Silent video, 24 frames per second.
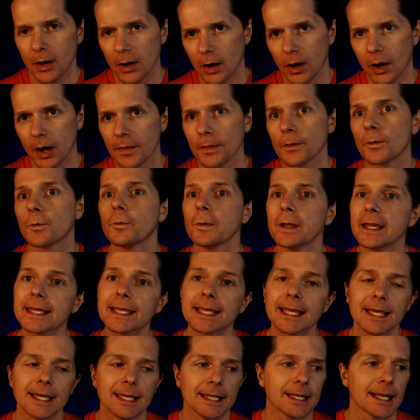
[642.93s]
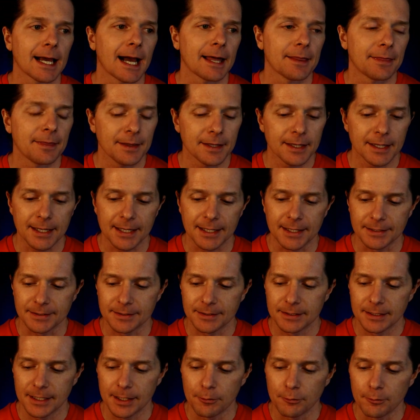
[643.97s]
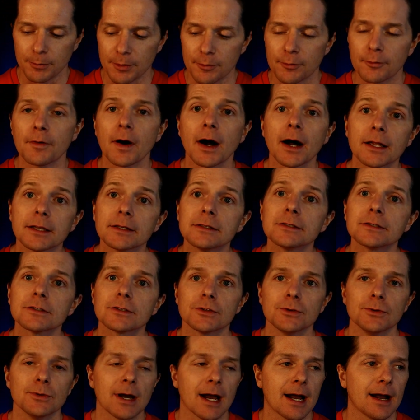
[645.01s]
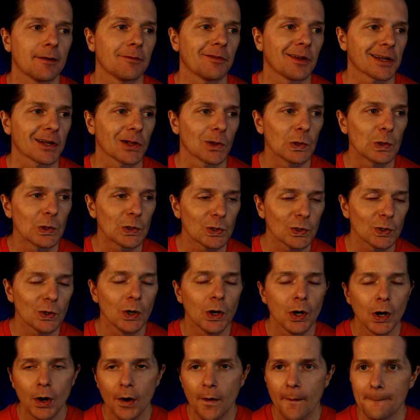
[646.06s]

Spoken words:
on the weekend, I think it would be fun to have like a little